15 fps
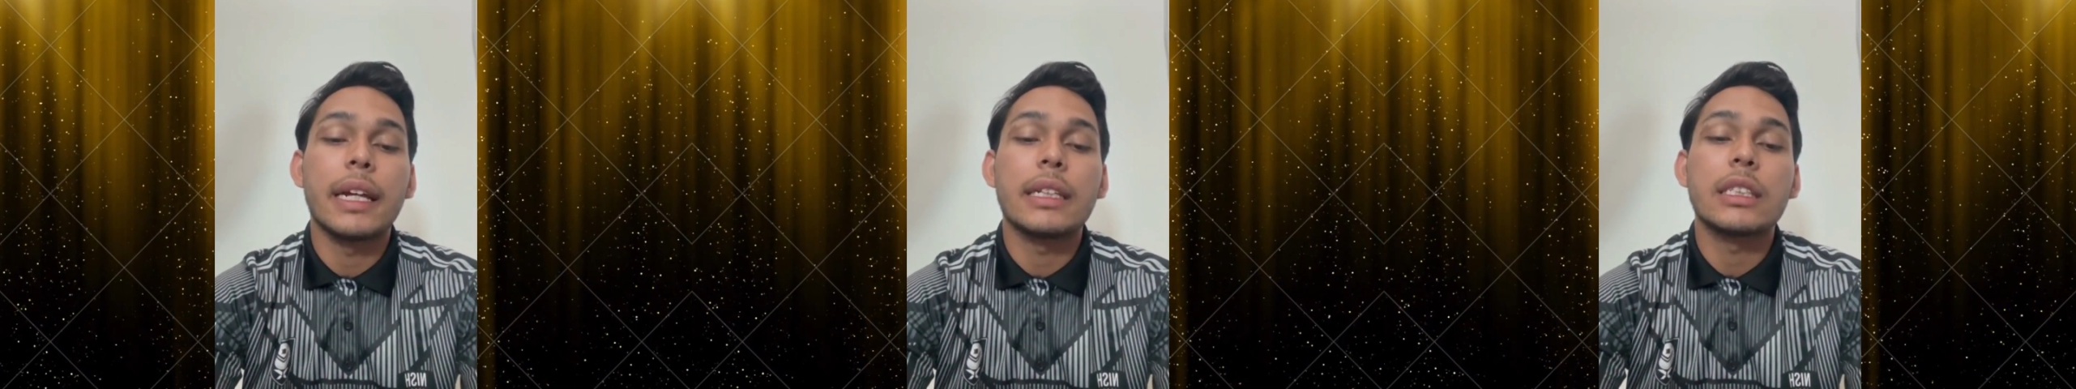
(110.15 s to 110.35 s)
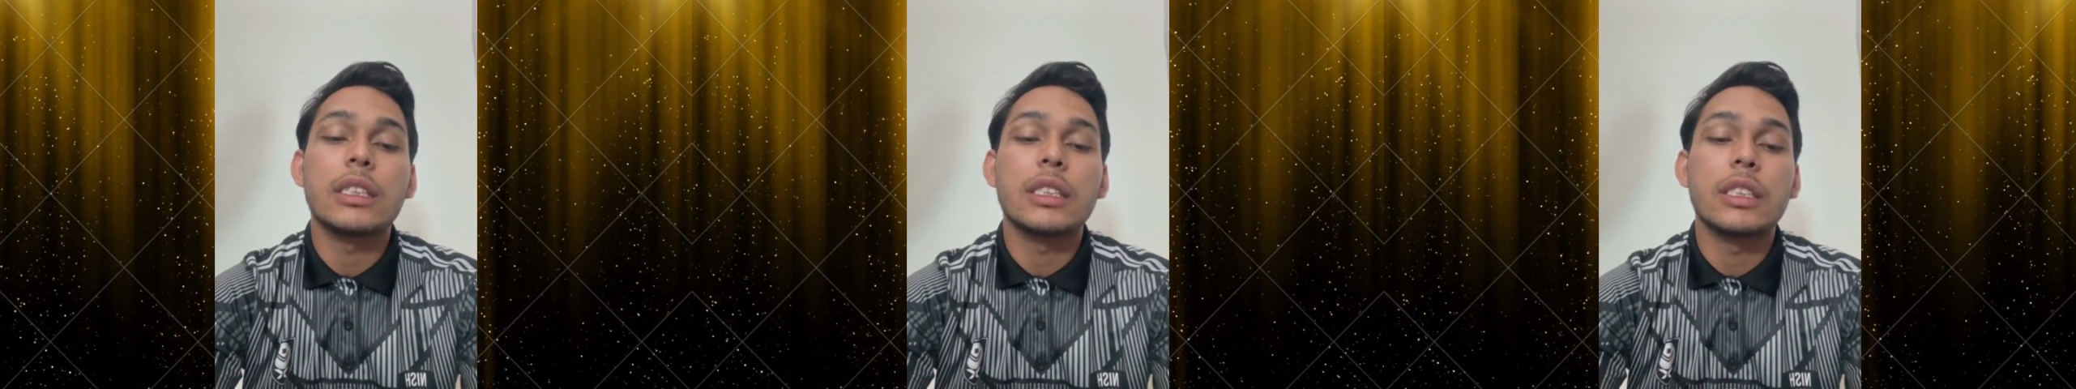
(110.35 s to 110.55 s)

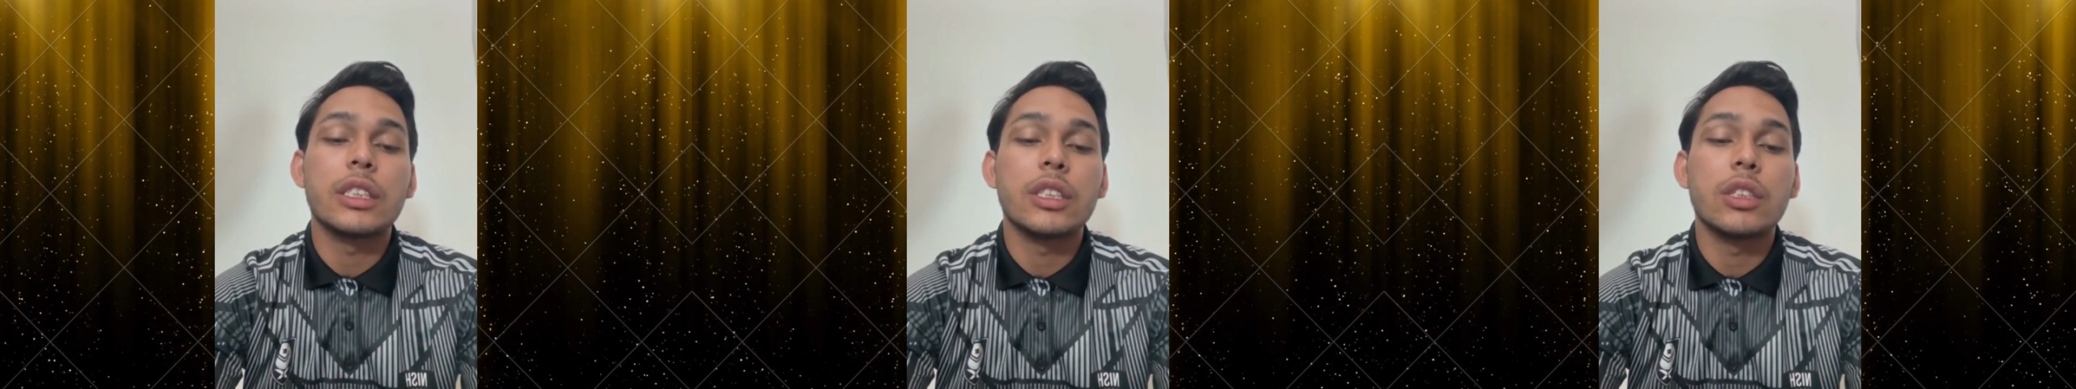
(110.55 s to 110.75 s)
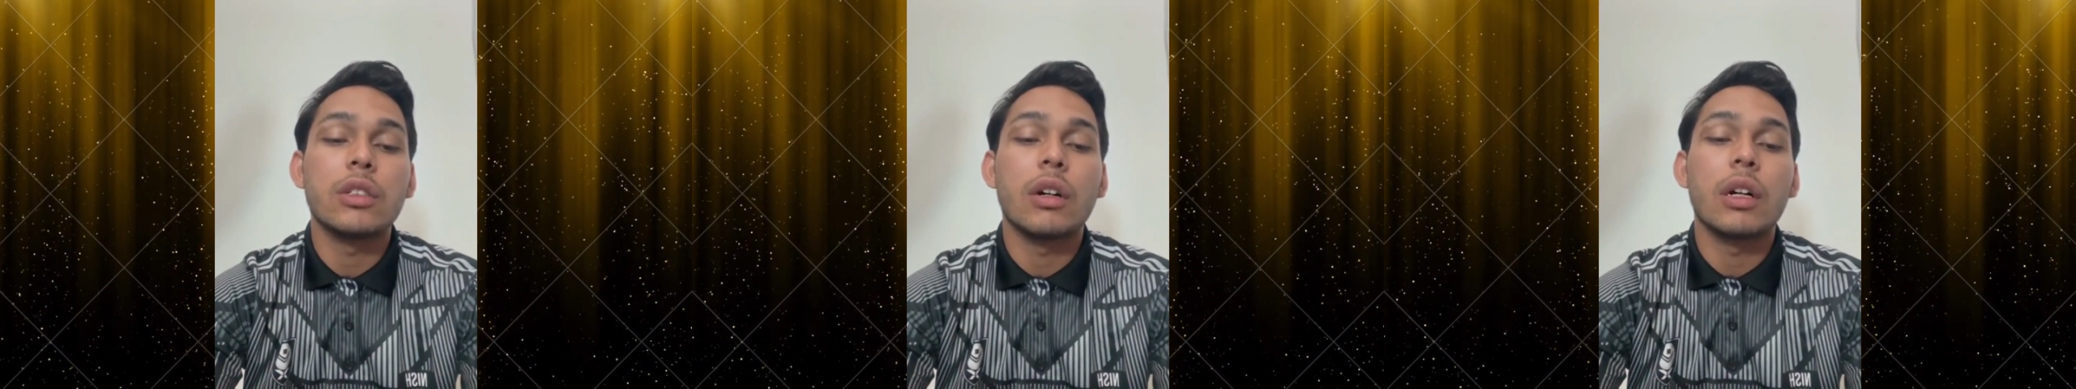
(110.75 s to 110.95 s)
then
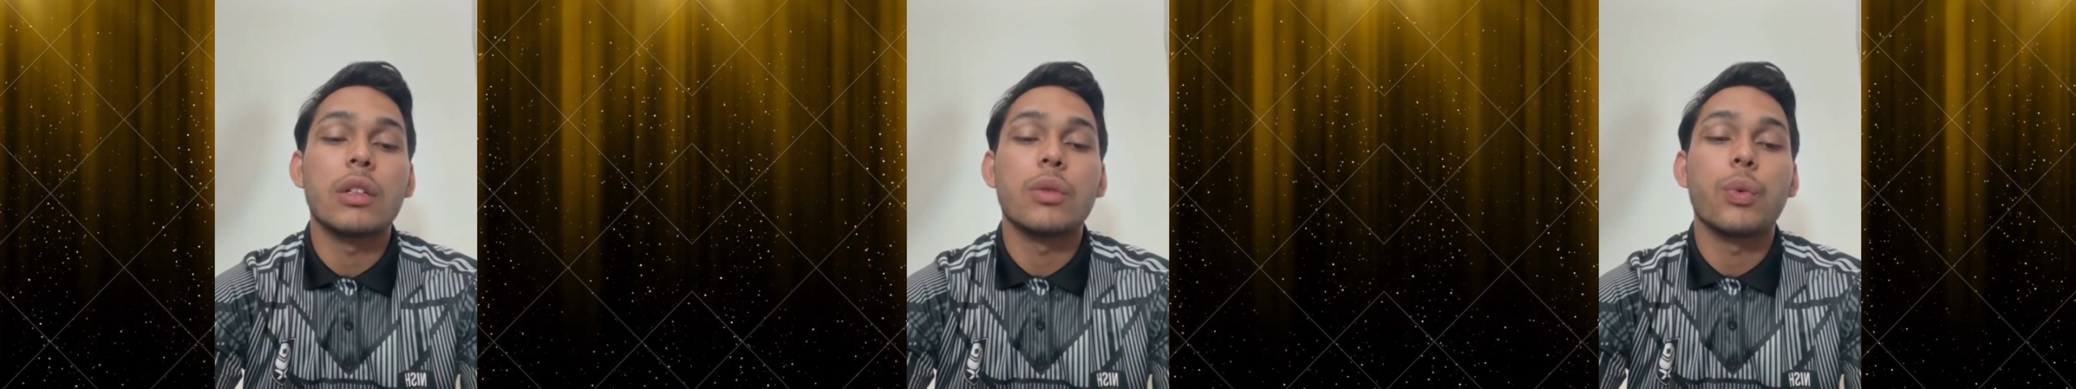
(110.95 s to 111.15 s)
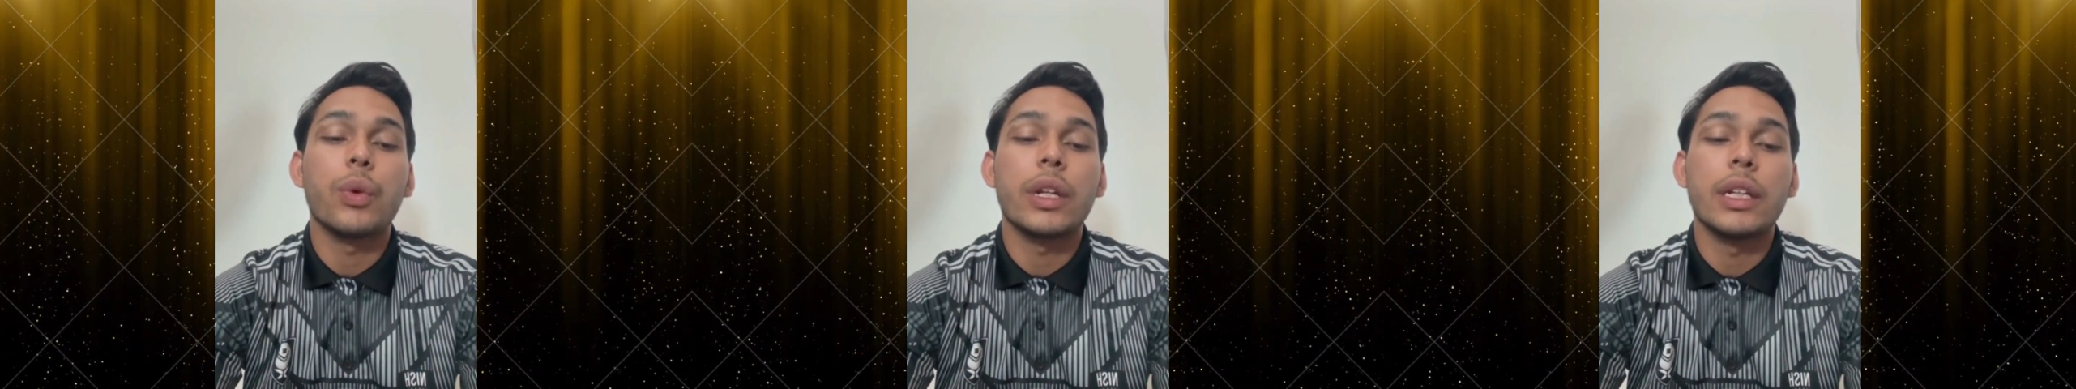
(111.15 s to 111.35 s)
continue
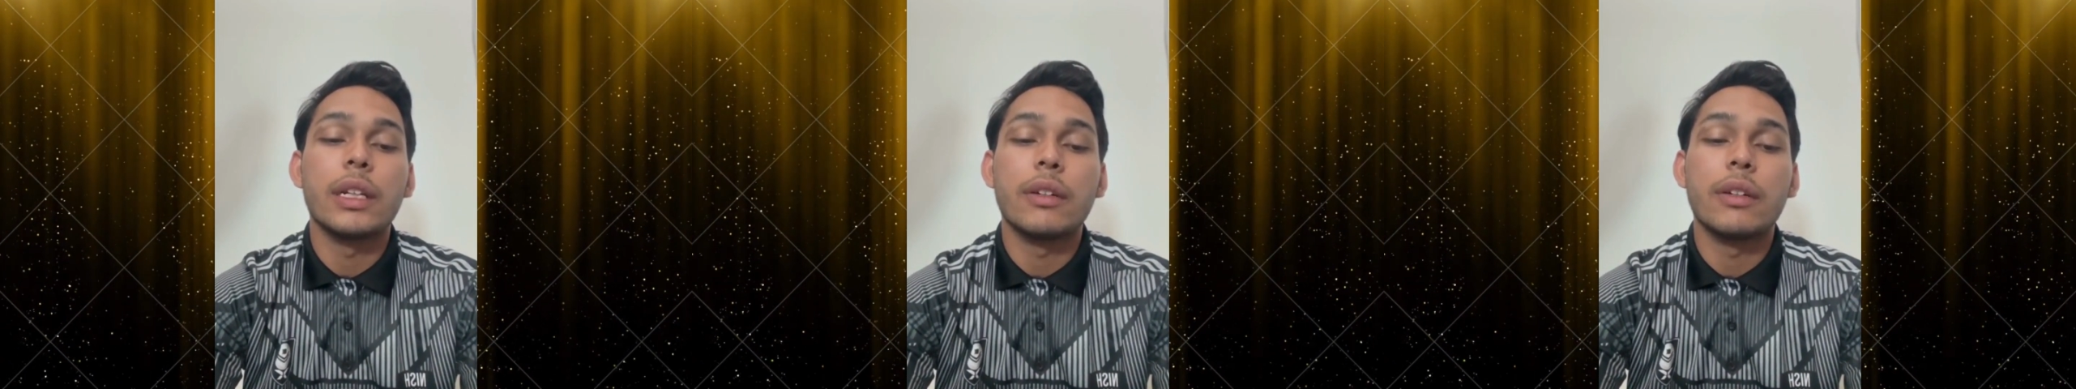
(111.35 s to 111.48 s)
on with